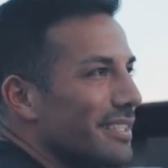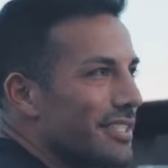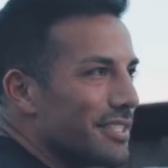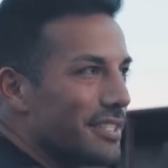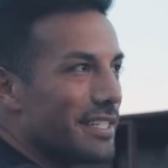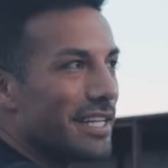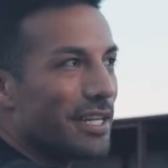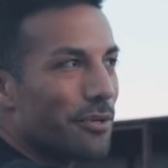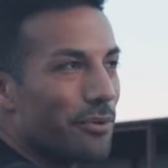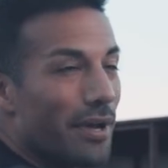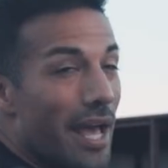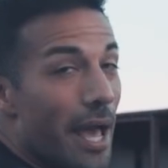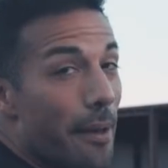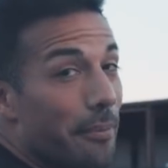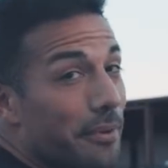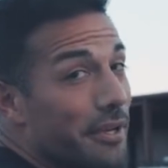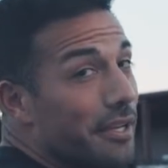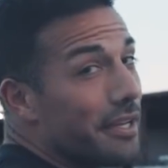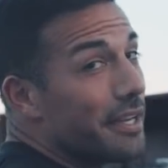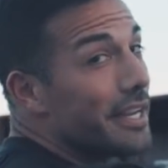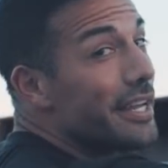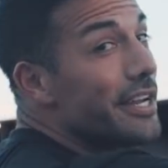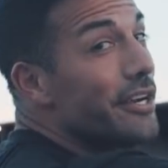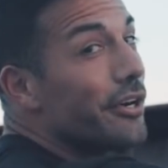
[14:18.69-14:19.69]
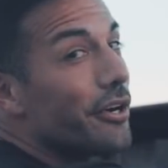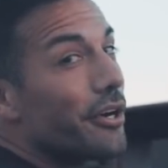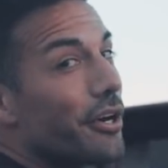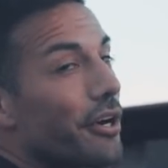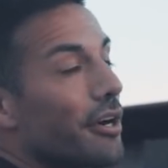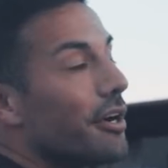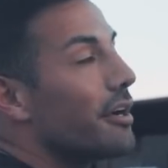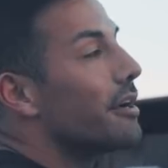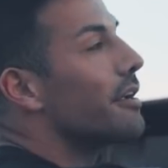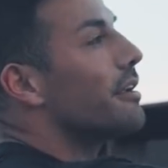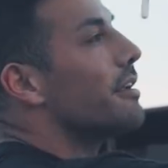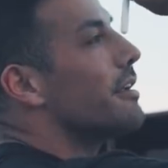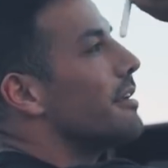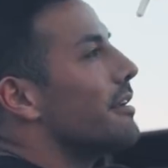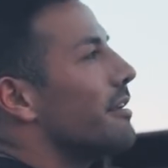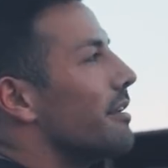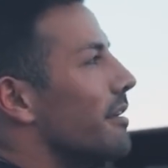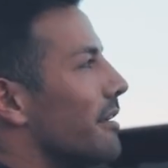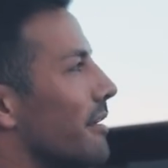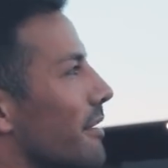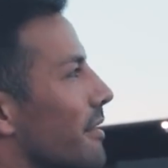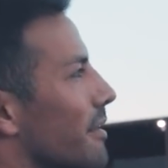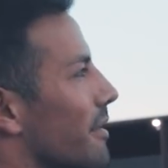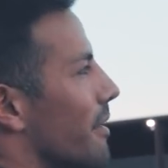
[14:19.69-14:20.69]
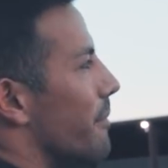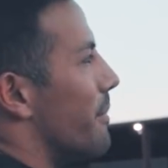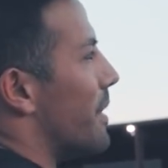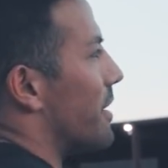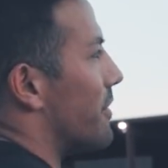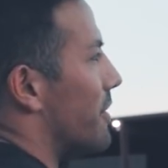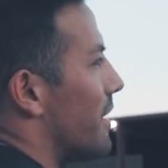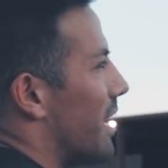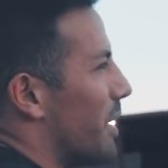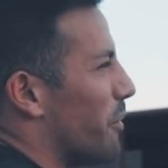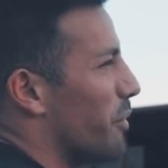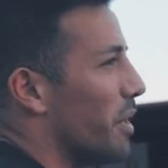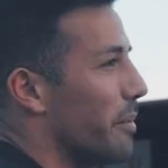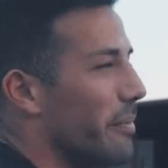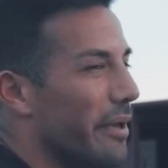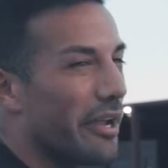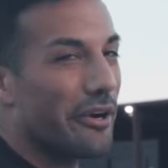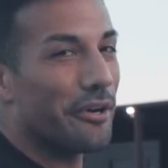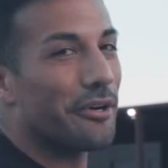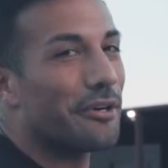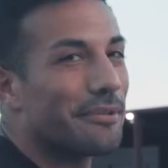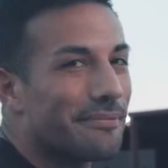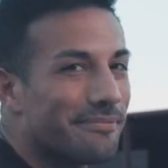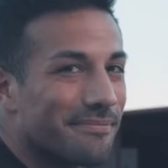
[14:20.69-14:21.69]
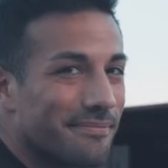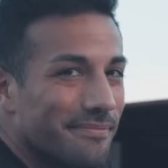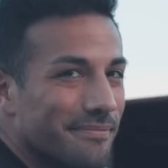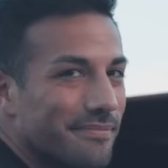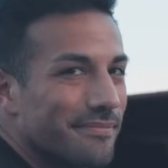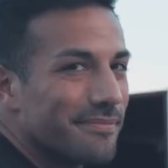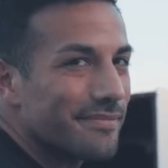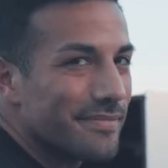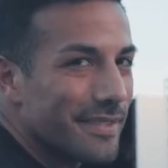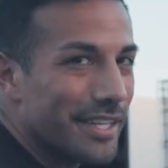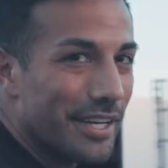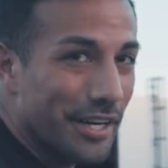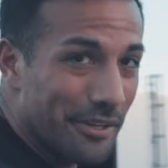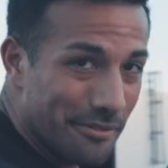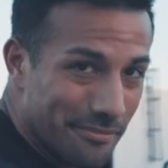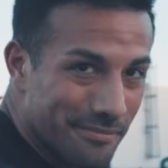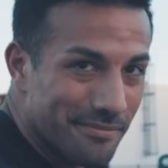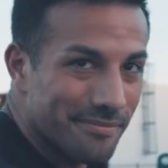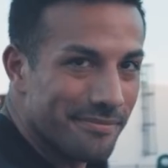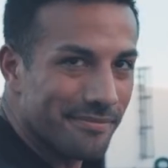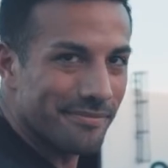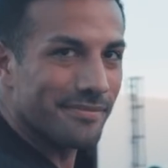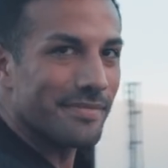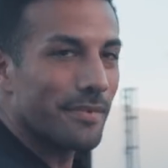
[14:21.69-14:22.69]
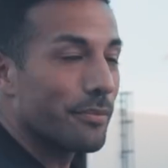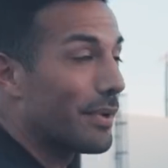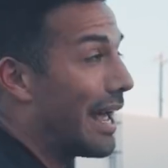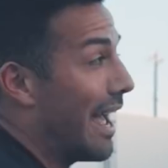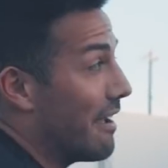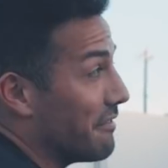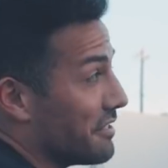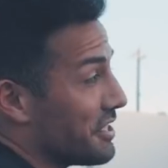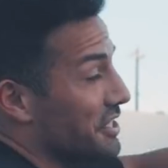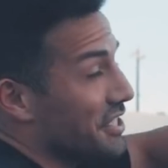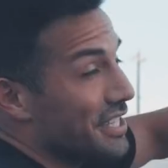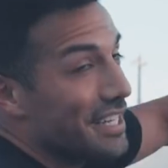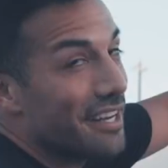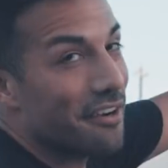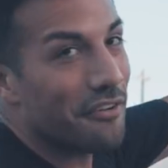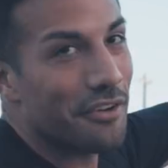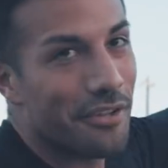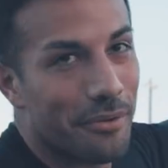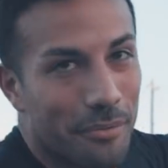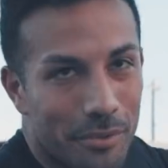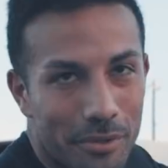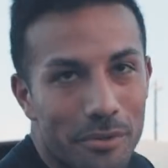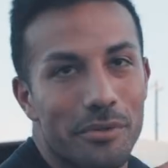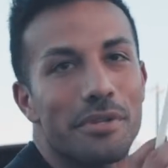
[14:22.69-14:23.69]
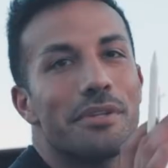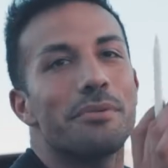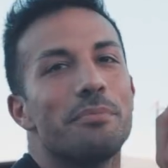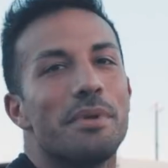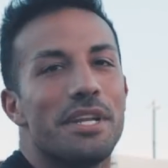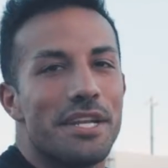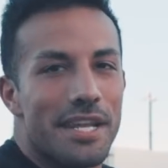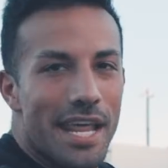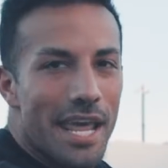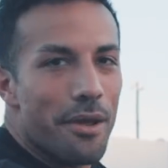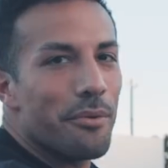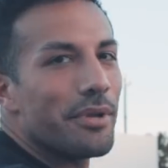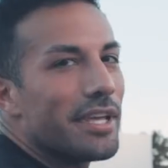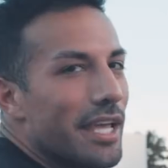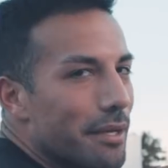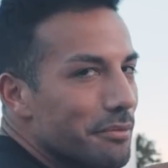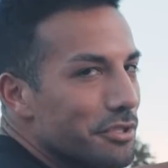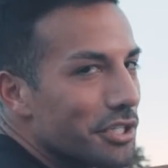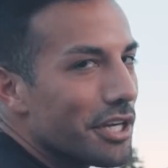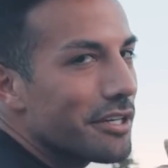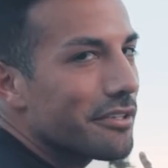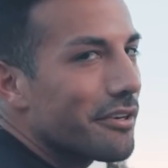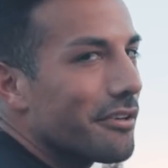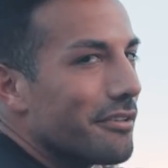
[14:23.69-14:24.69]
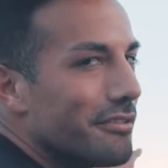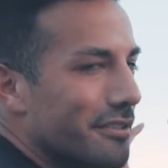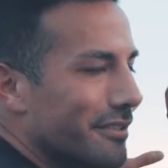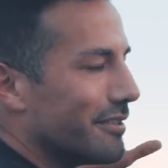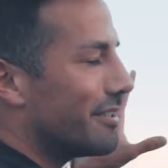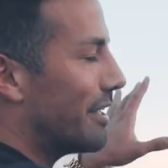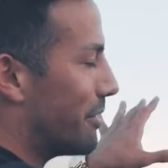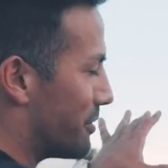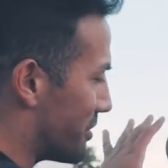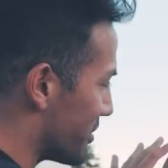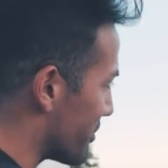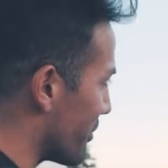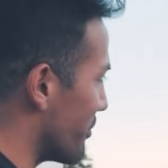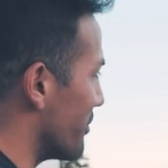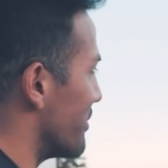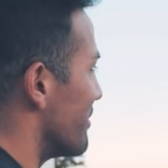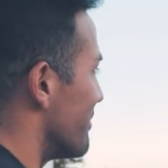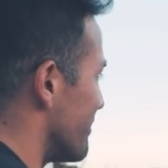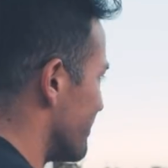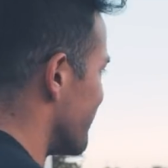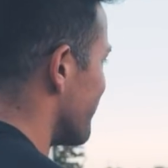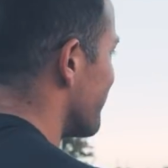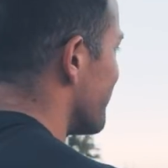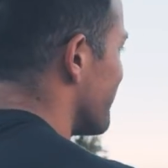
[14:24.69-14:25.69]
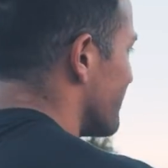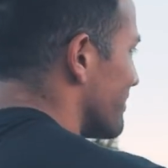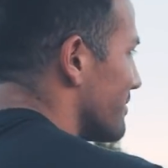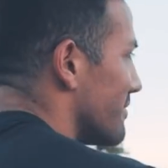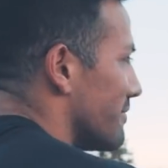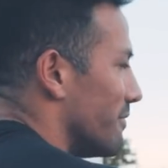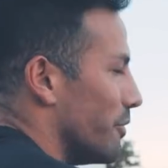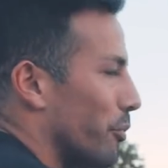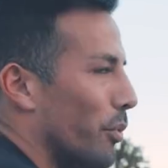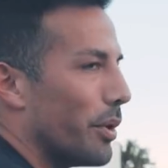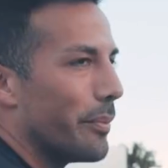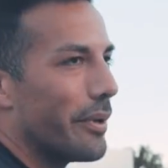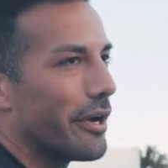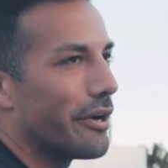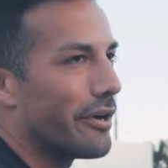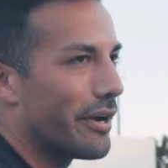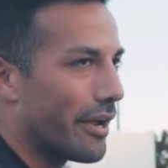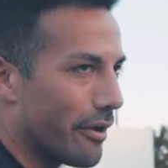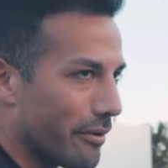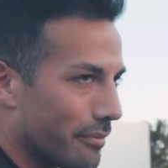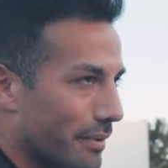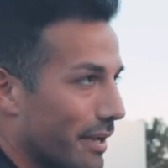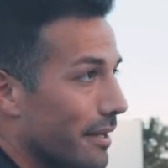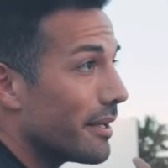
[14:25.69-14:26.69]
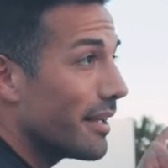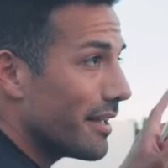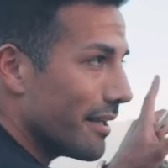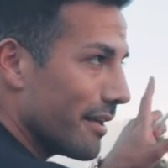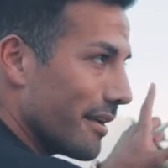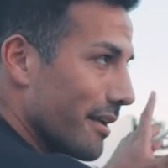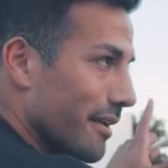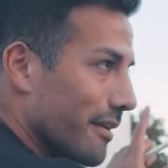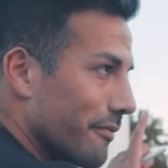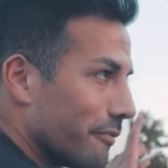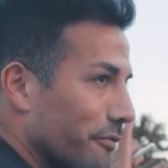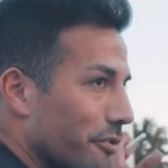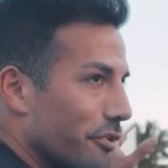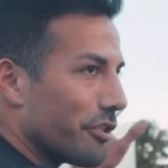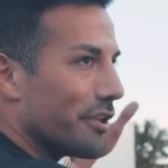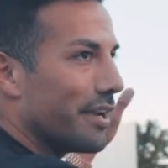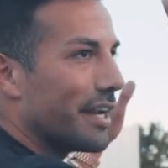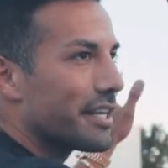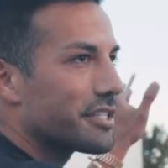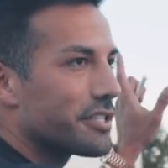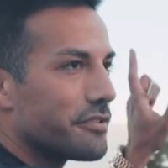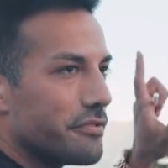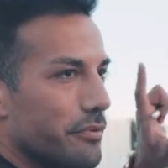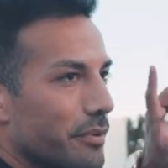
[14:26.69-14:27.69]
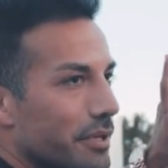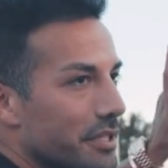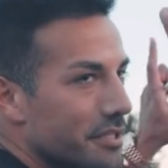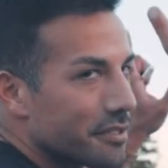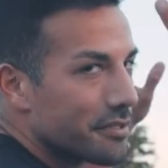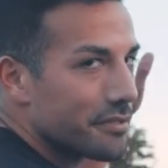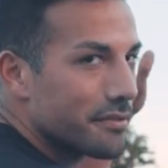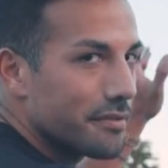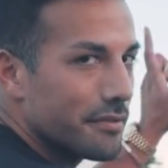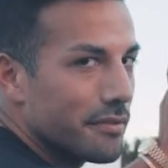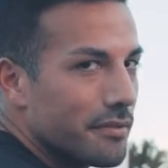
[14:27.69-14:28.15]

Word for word: Seeing what happened here made the day way better, you know? But I haven't seen everything, but midday we came check on it. That was good. I feel way better now for the next two months.